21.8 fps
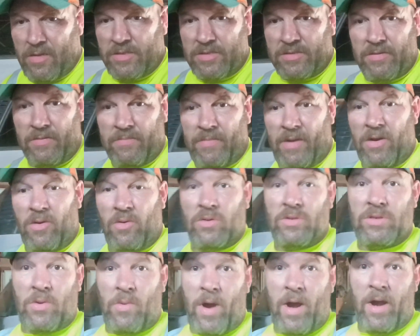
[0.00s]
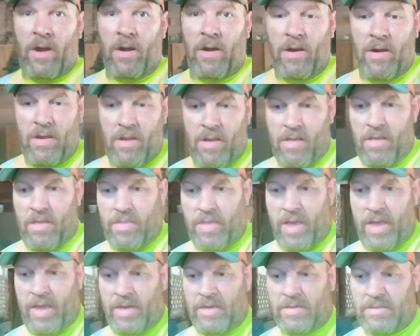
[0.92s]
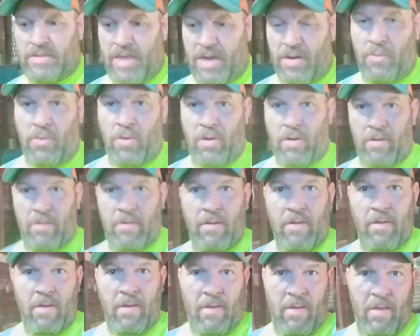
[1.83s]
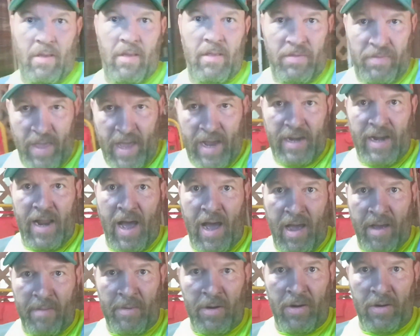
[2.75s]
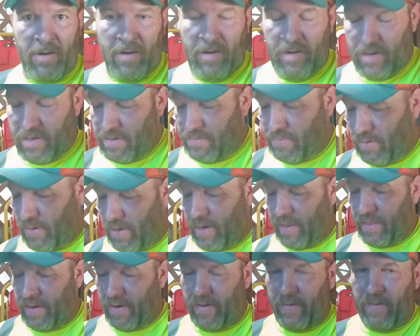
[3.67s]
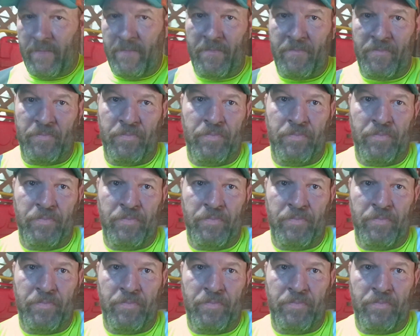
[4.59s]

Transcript: some little square things that were that diameter to put in there.